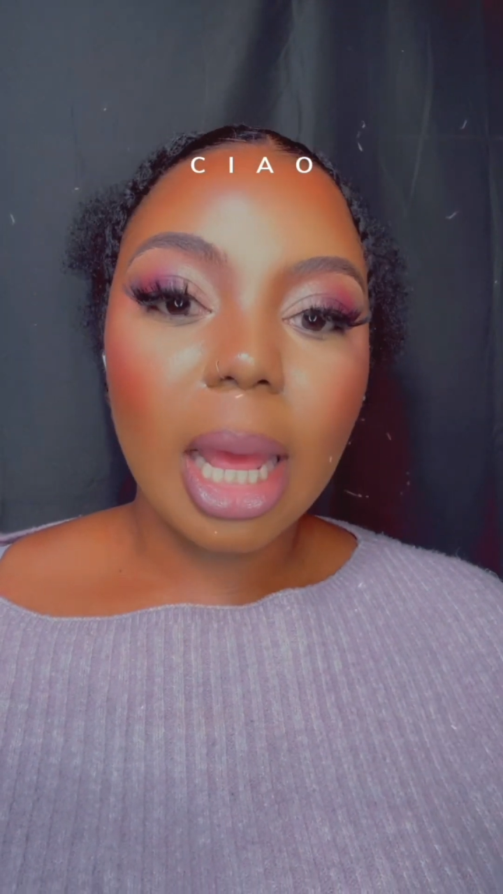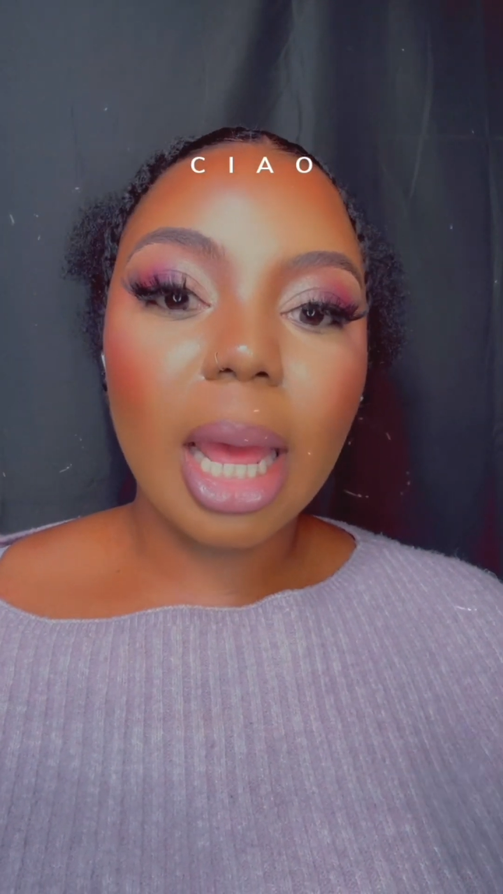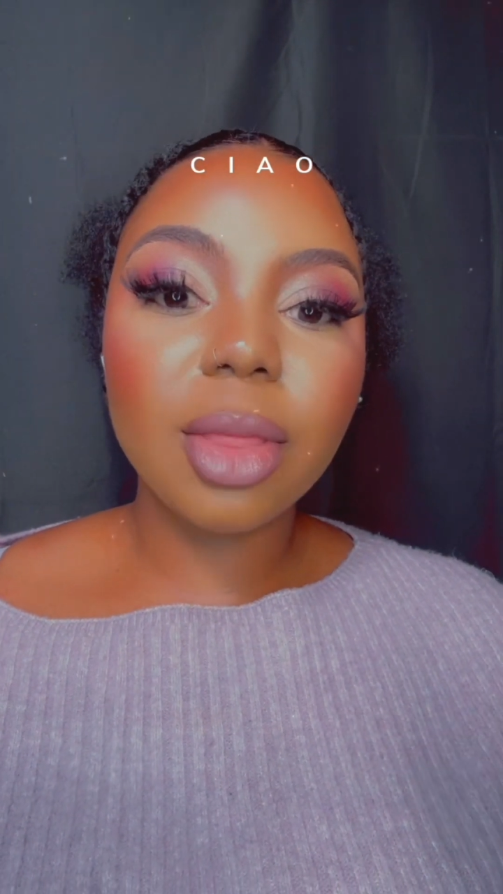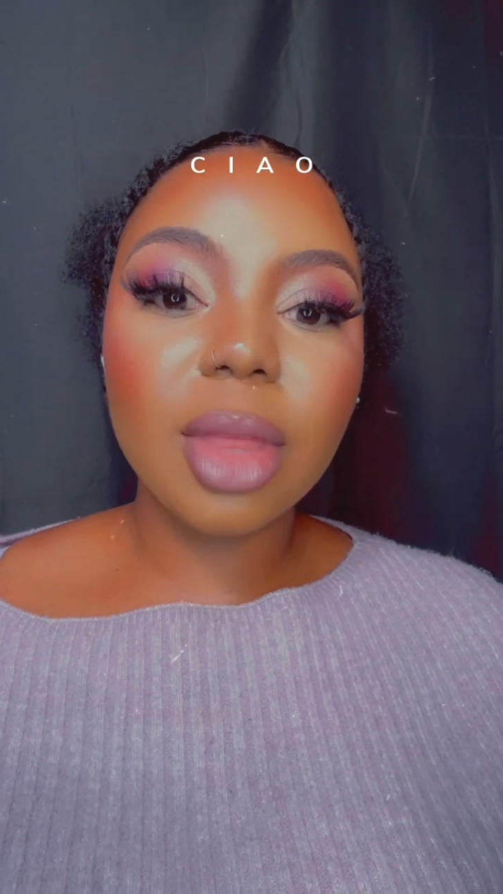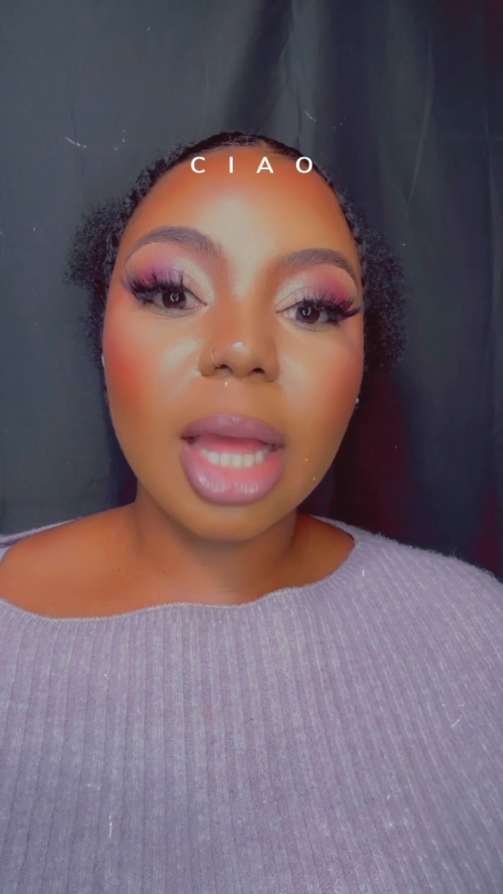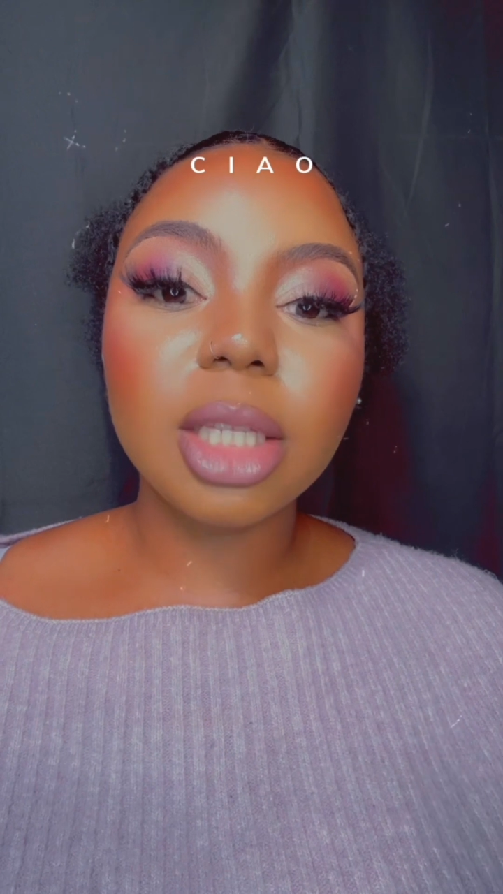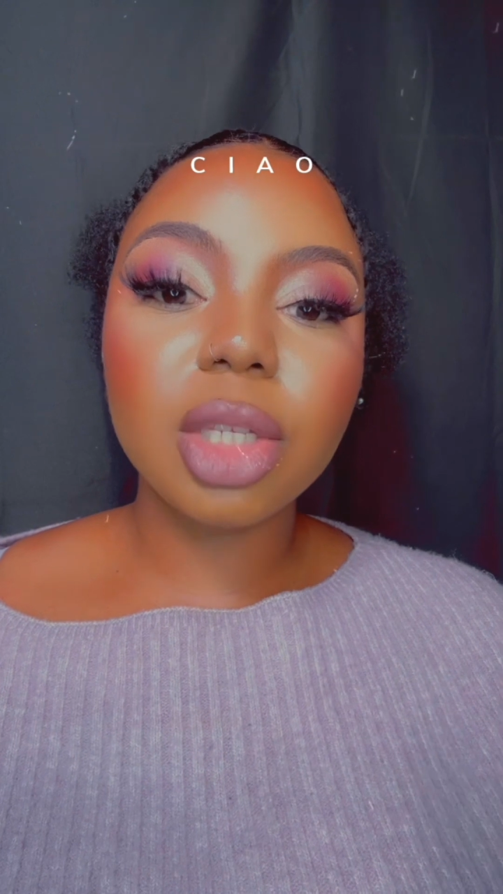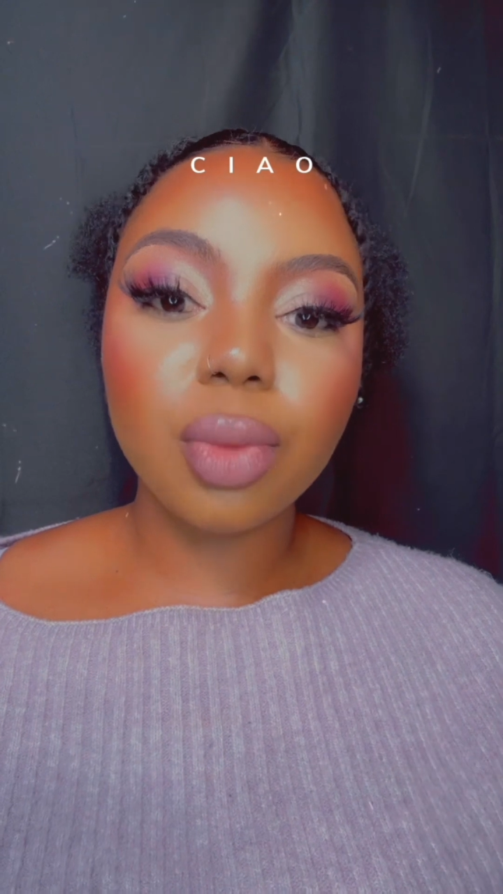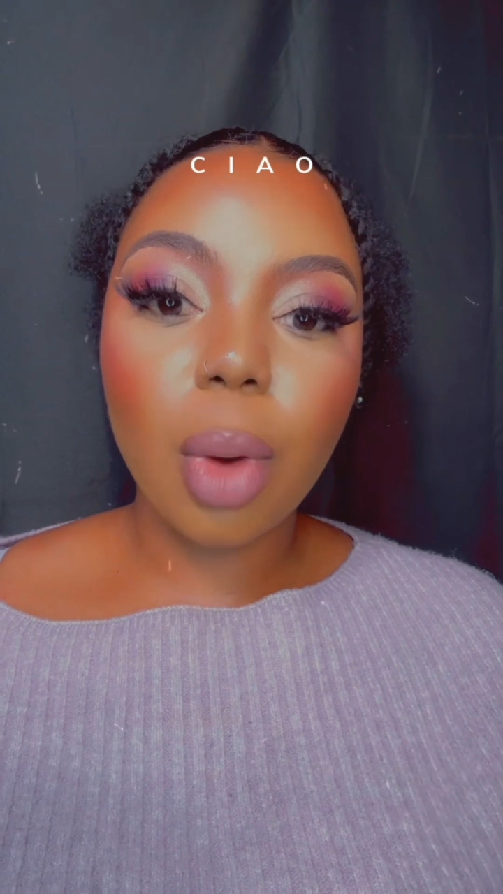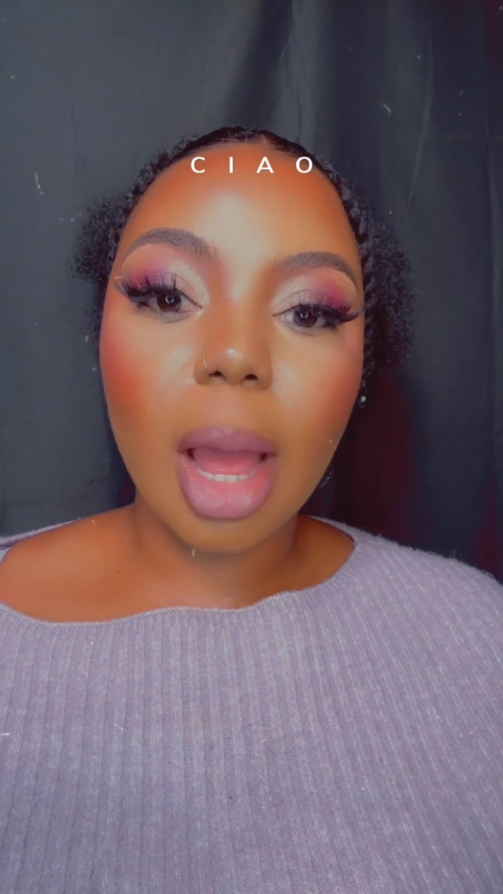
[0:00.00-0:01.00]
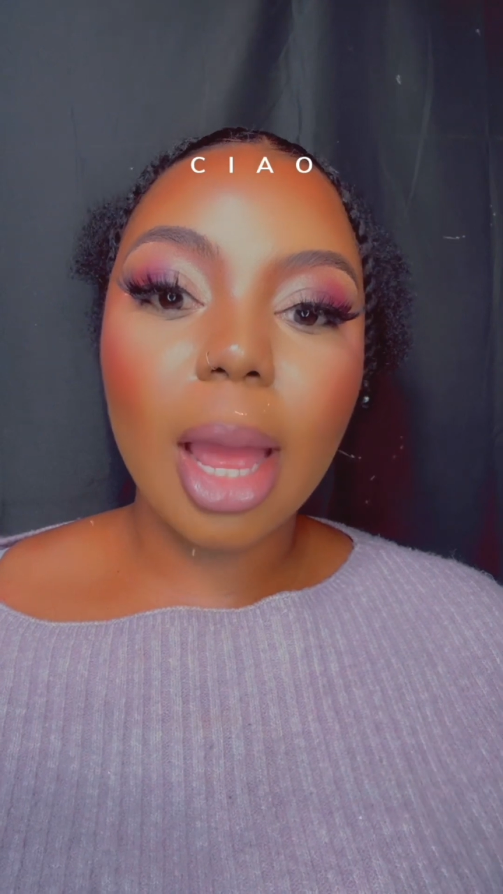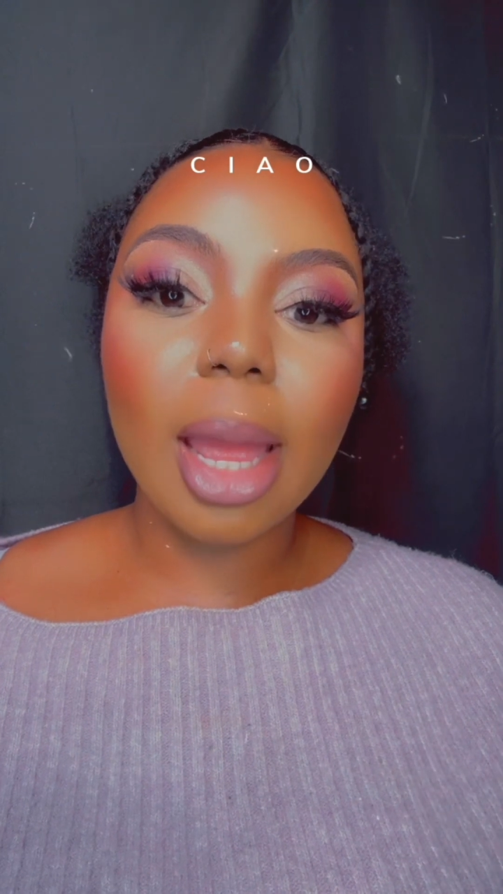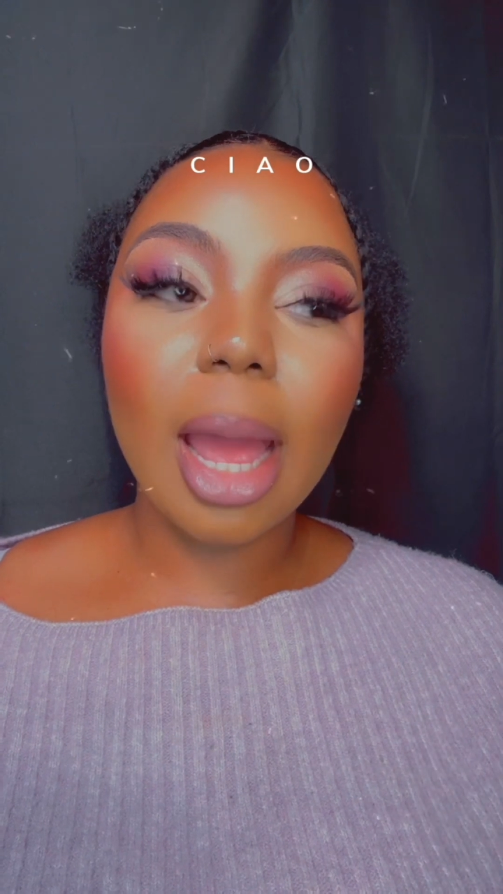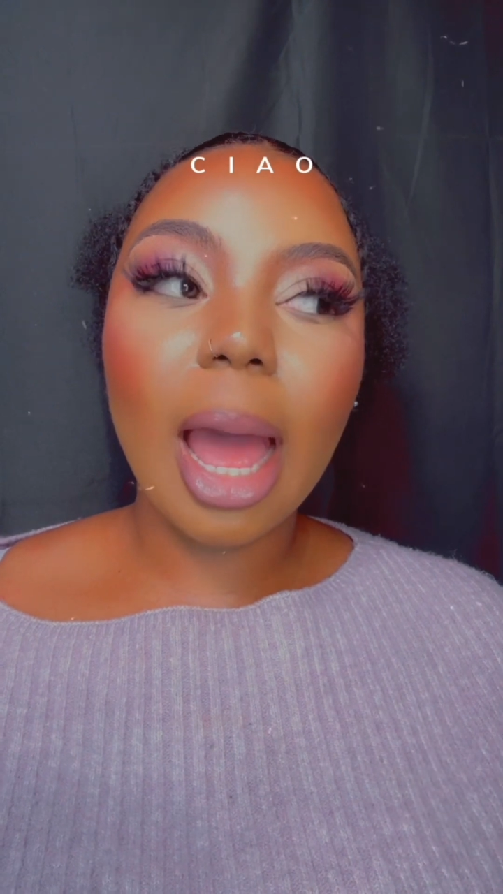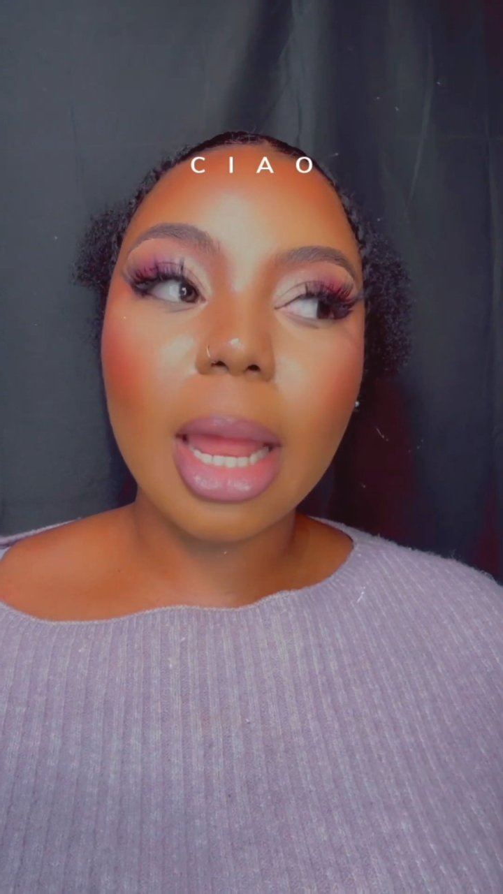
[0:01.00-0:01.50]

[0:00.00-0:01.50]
And that's why